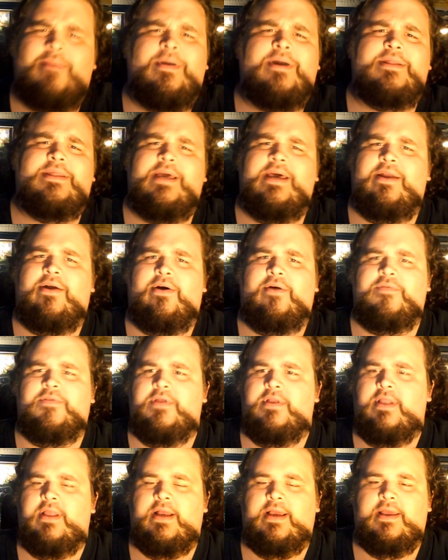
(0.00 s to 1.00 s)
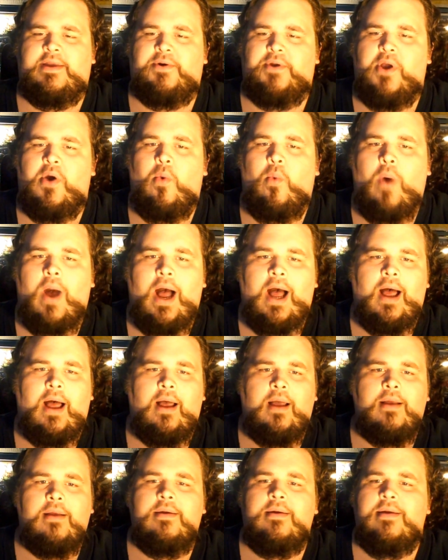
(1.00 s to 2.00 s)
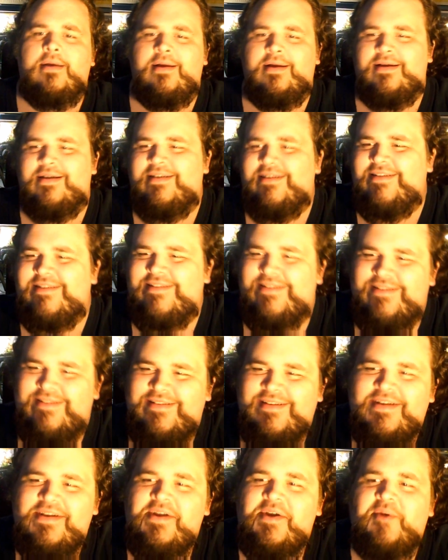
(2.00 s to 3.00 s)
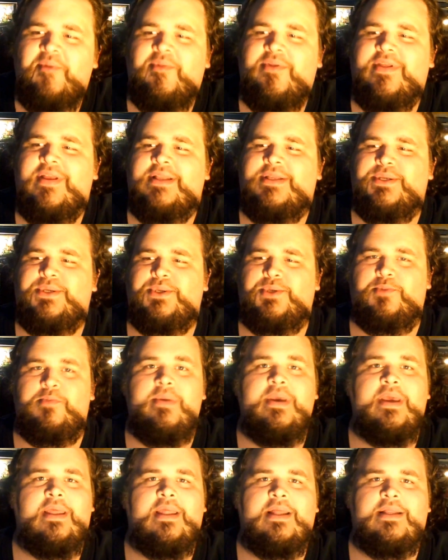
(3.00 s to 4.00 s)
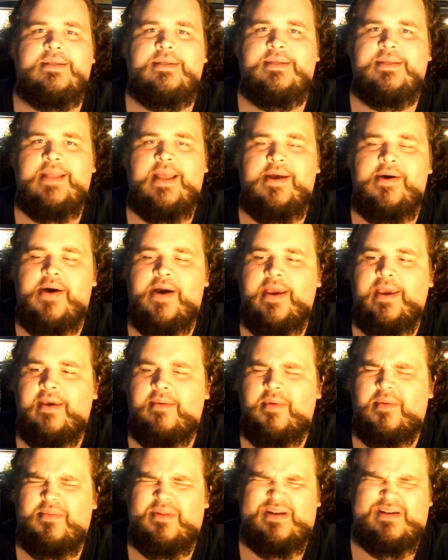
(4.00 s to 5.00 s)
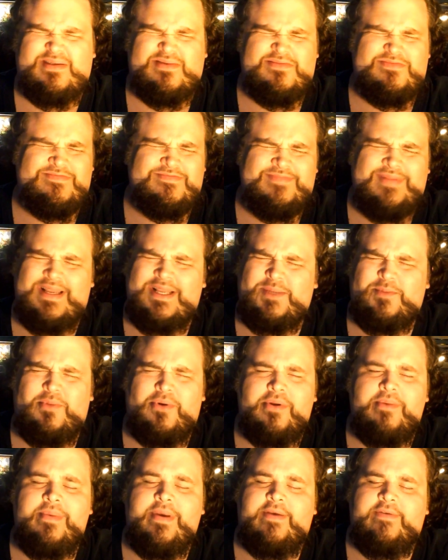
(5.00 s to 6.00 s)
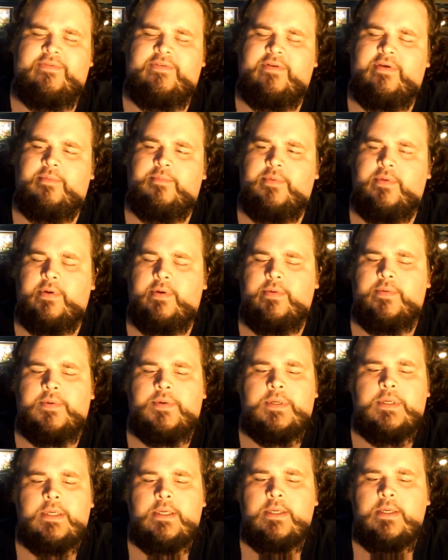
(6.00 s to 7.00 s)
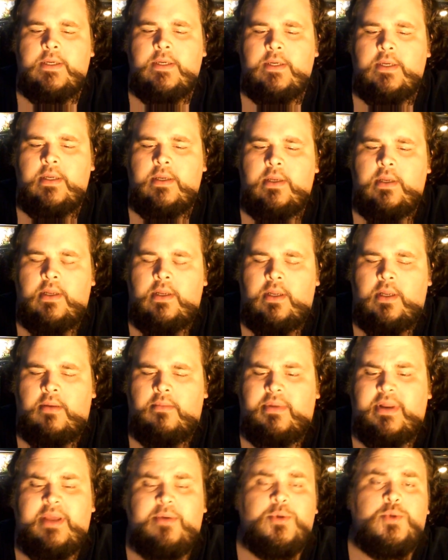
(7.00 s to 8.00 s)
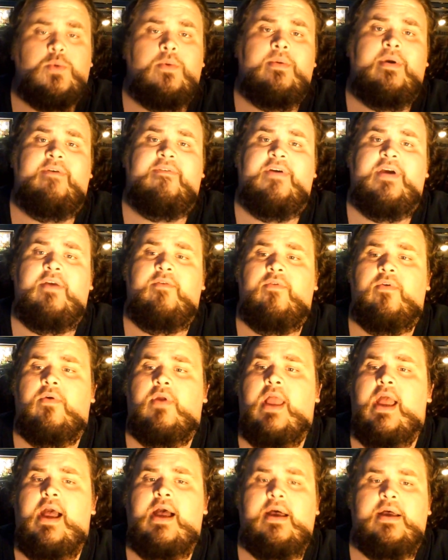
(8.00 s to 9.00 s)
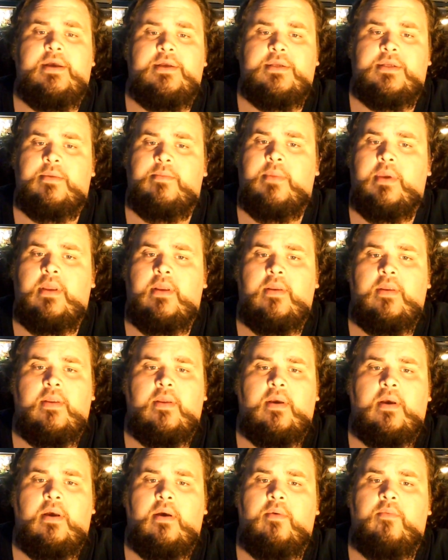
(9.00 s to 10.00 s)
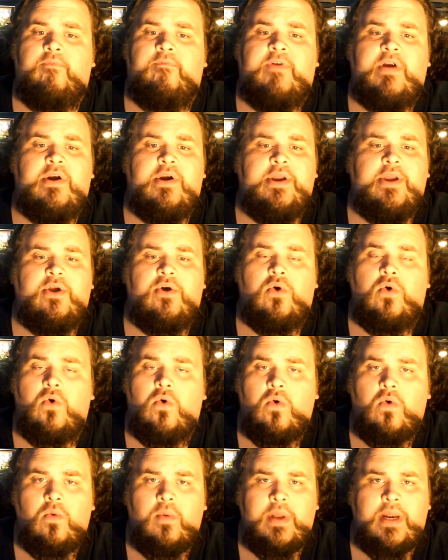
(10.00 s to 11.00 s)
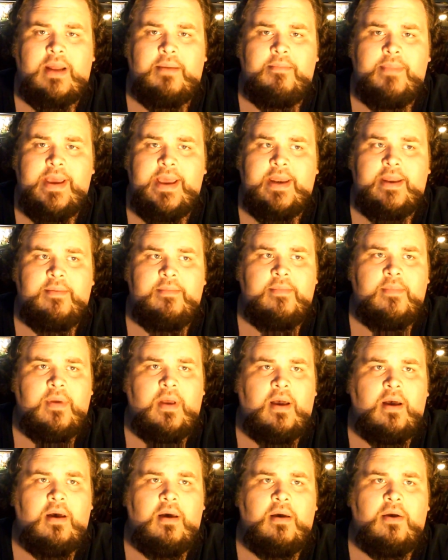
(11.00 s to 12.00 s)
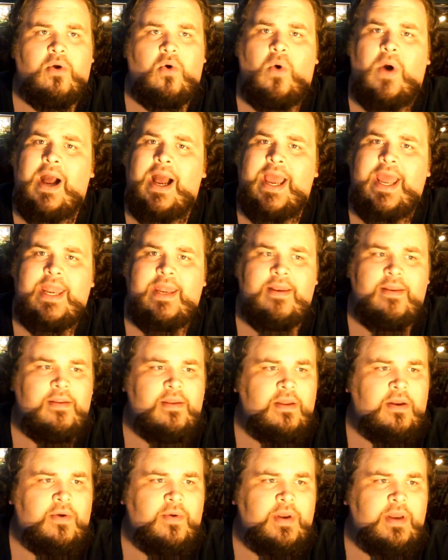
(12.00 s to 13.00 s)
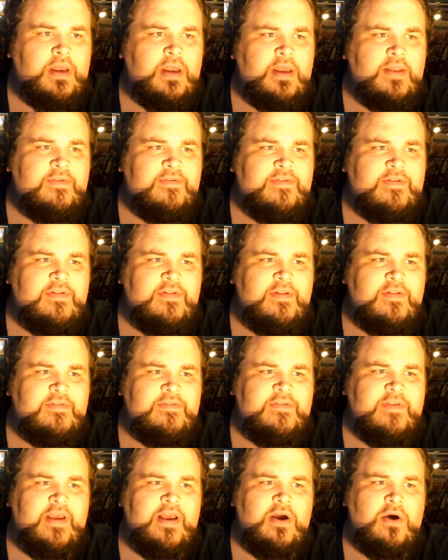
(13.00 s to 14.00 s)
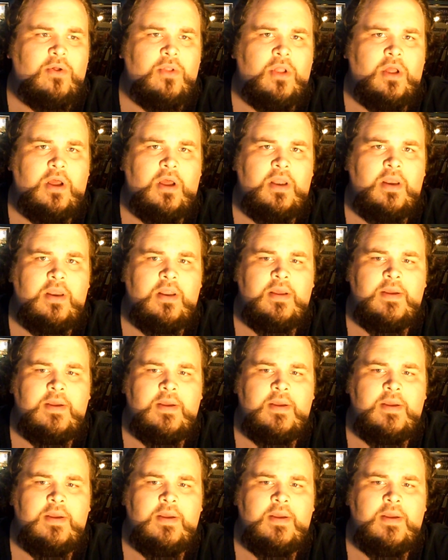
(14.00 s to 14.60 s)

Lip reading: about that often, like, I don't know why, but that's just me, that's how I am. I'm like, that's pretty messed up, you know. But he was one of my favorite guys. I mean, very cool when I met him. Quiet, you know, didn't say a whole lot.